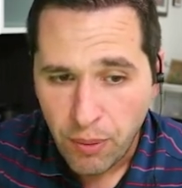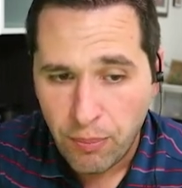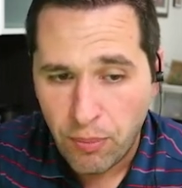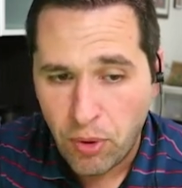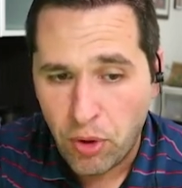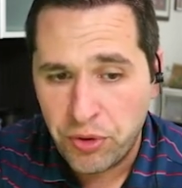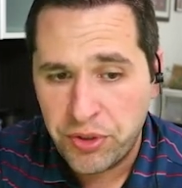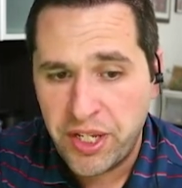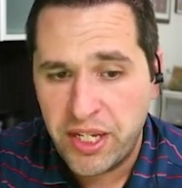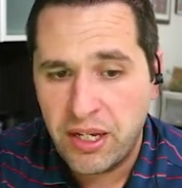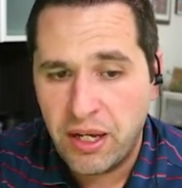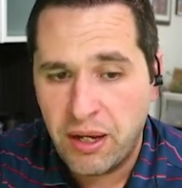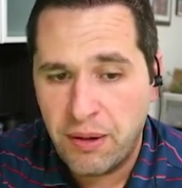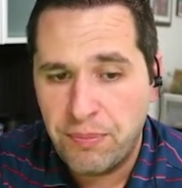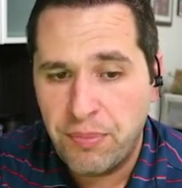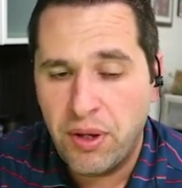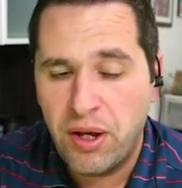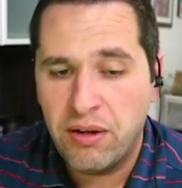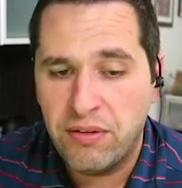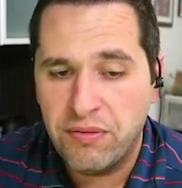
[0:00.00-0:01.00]
Marking
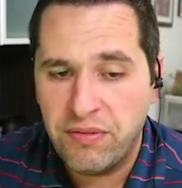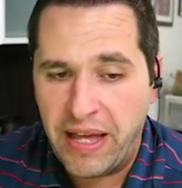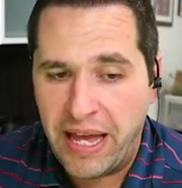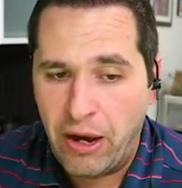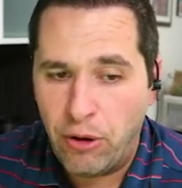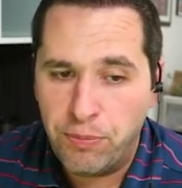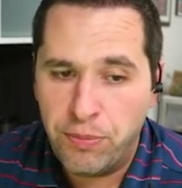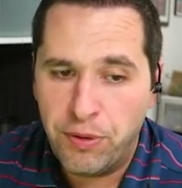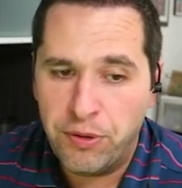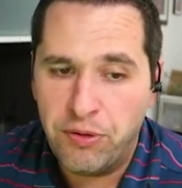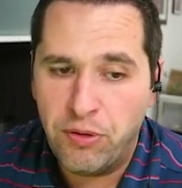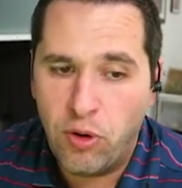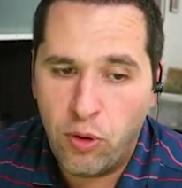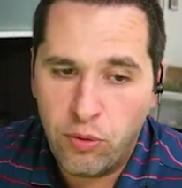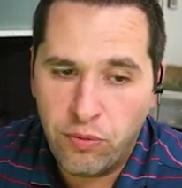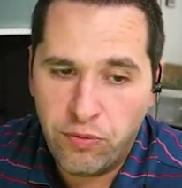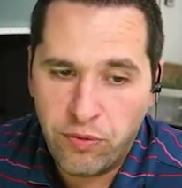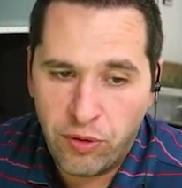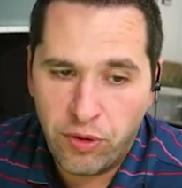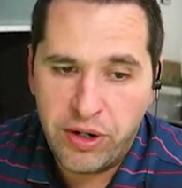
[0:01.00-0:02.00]
up of output
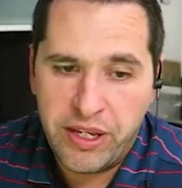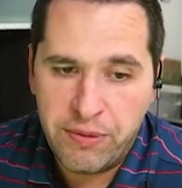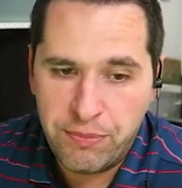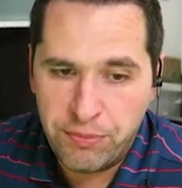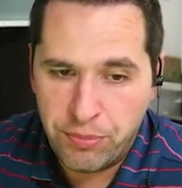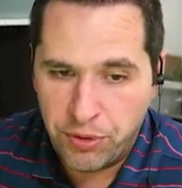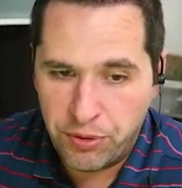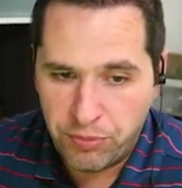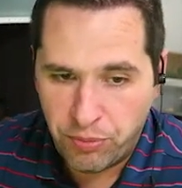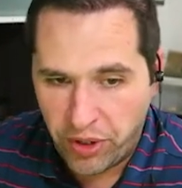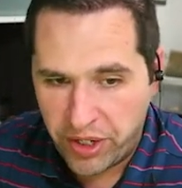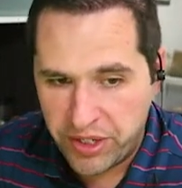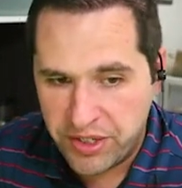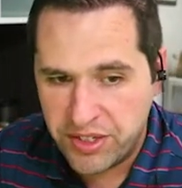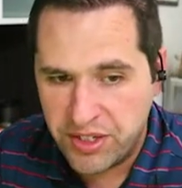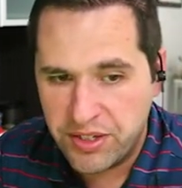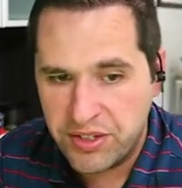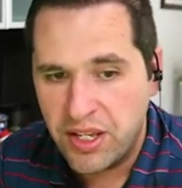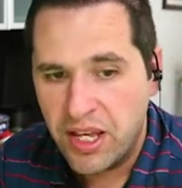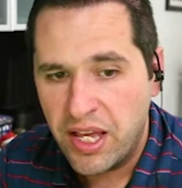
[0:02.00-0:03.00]
over input
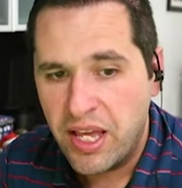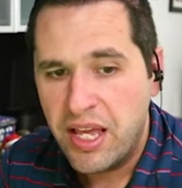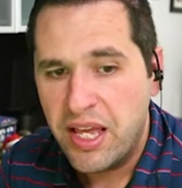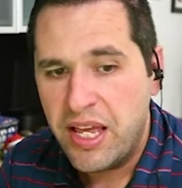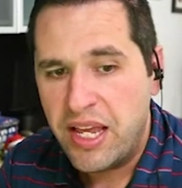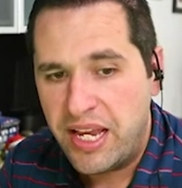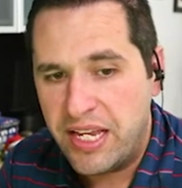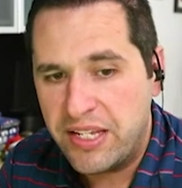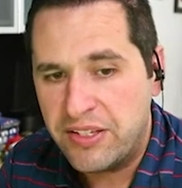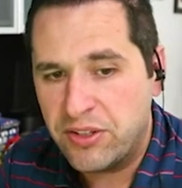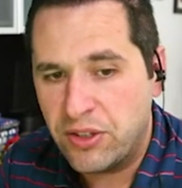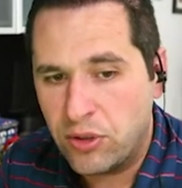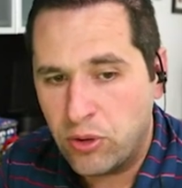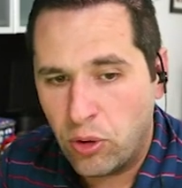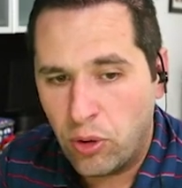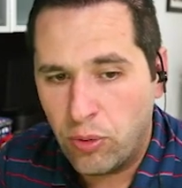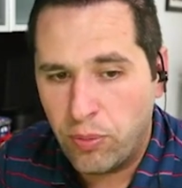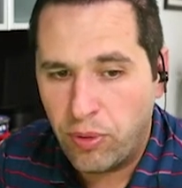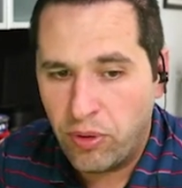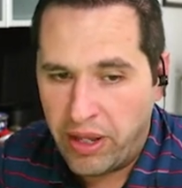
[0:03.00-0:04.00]
prices is a
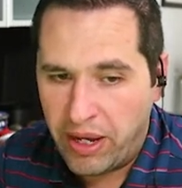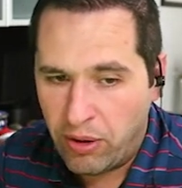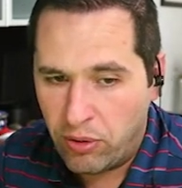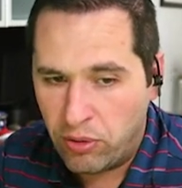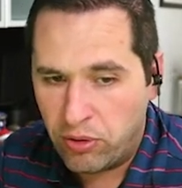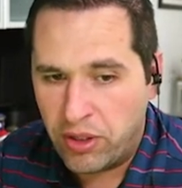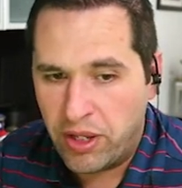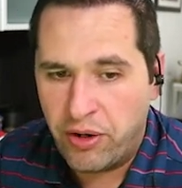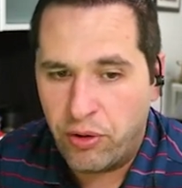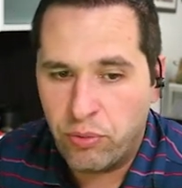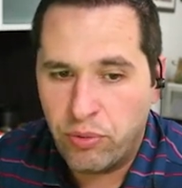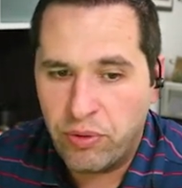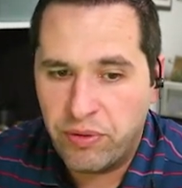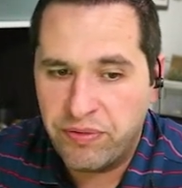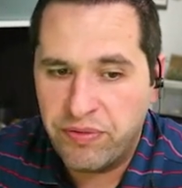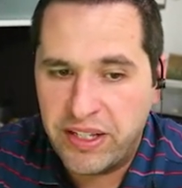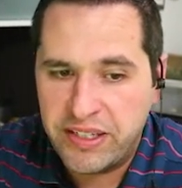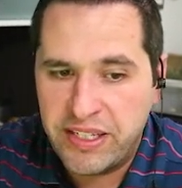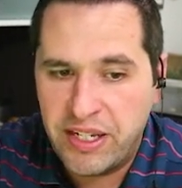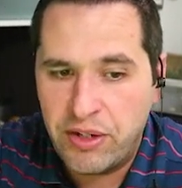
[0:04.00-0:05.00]
global outlier
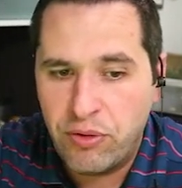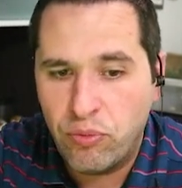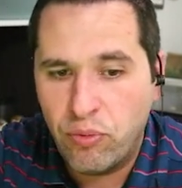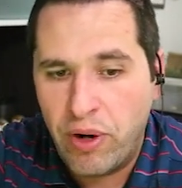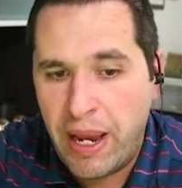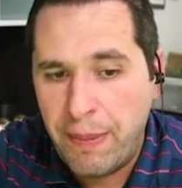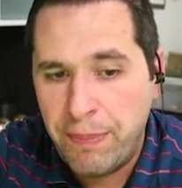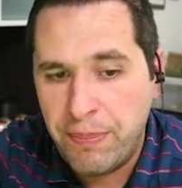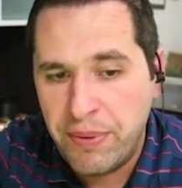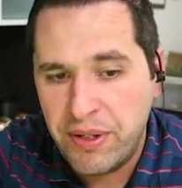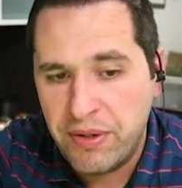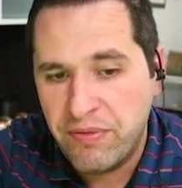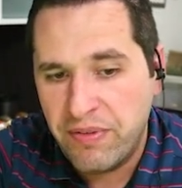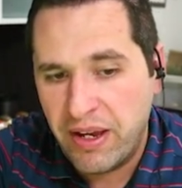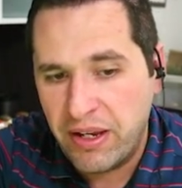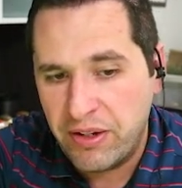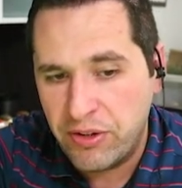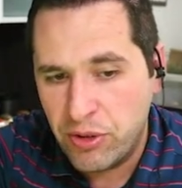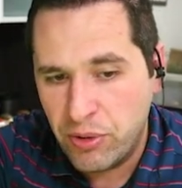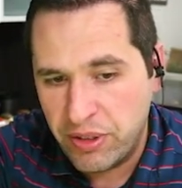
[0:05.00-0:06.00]
reflecting rapid
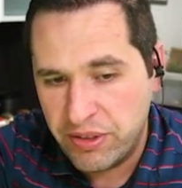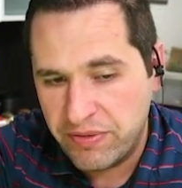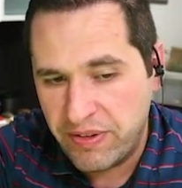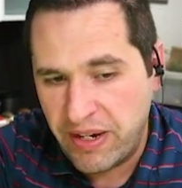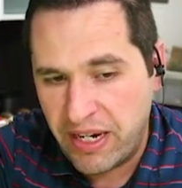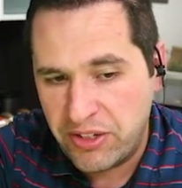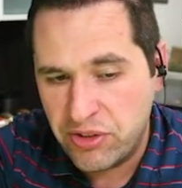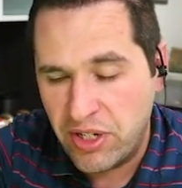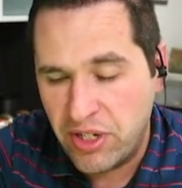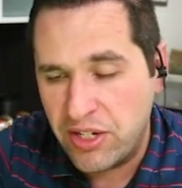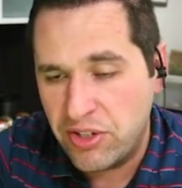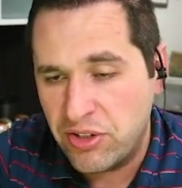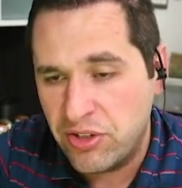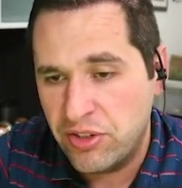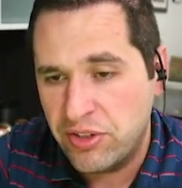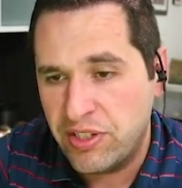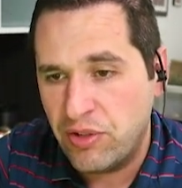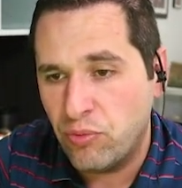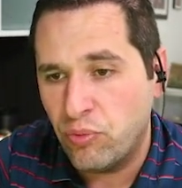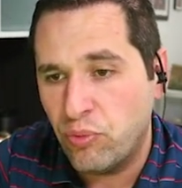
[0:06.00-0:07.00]
US
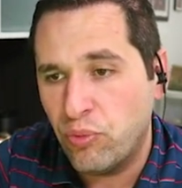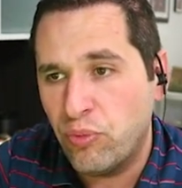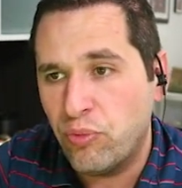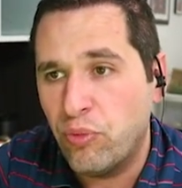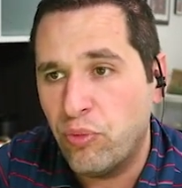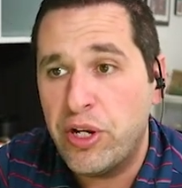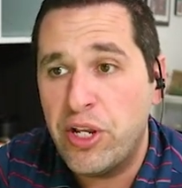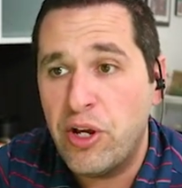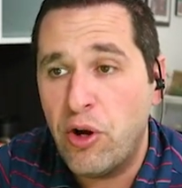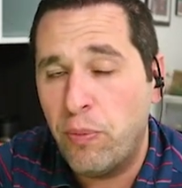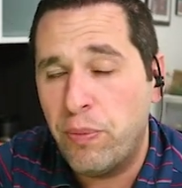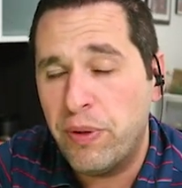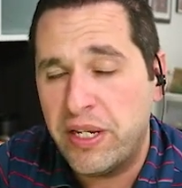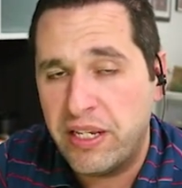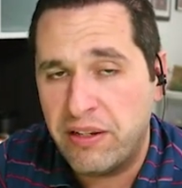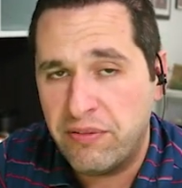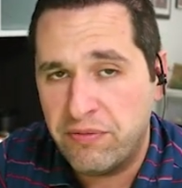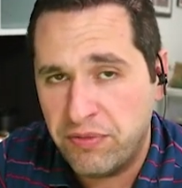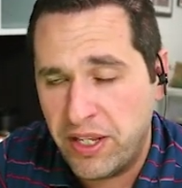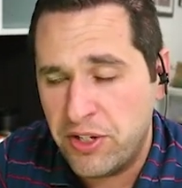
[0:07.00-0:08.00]
vaccinations and
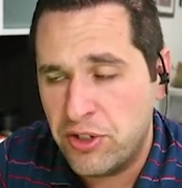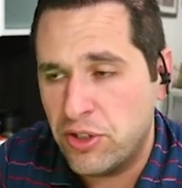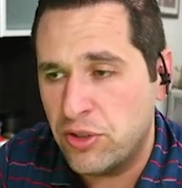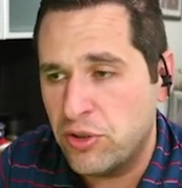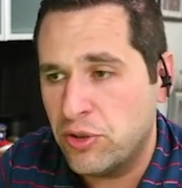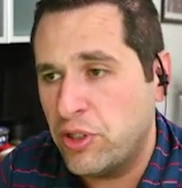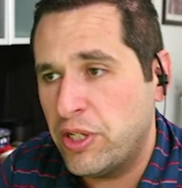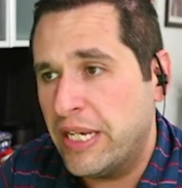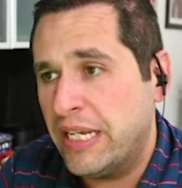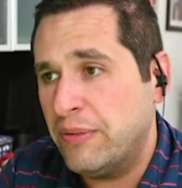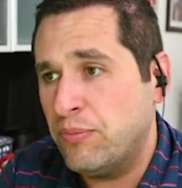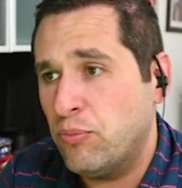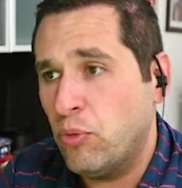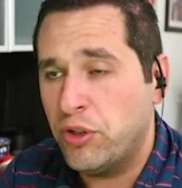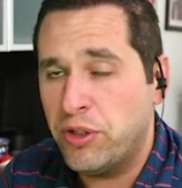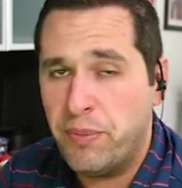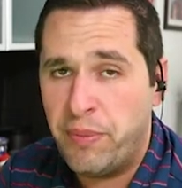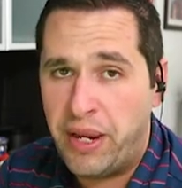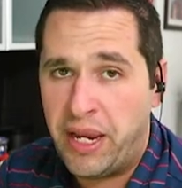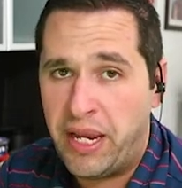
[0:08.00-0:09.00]
reopening inflation. So you get
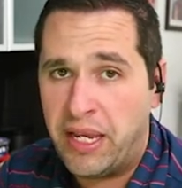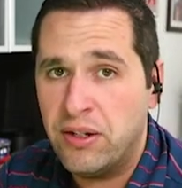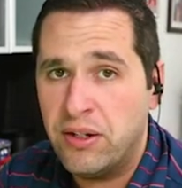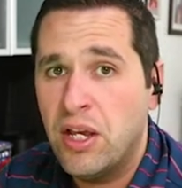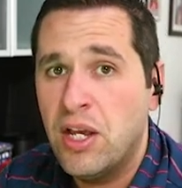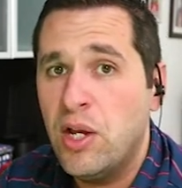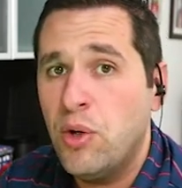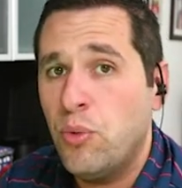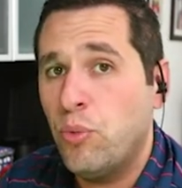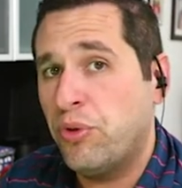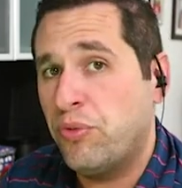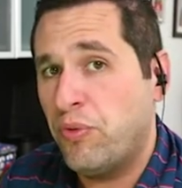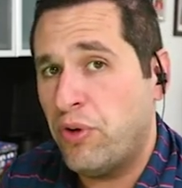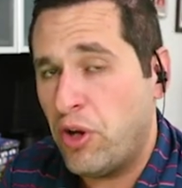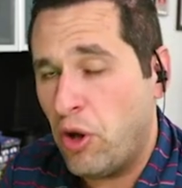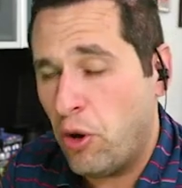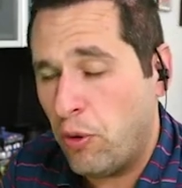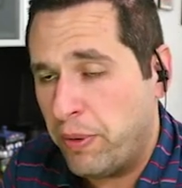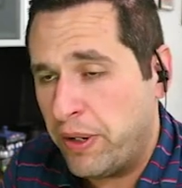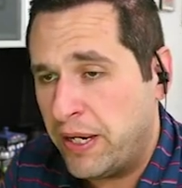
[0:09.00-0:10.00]
more demand with
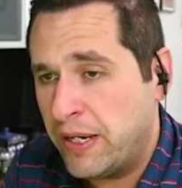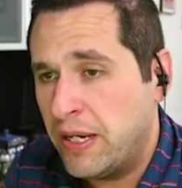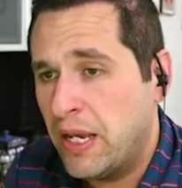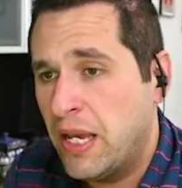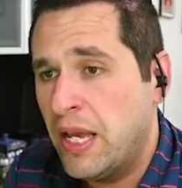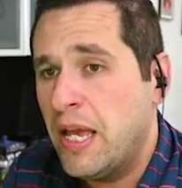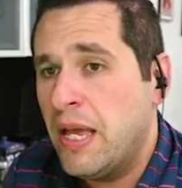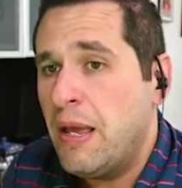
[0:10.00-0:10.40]
reopening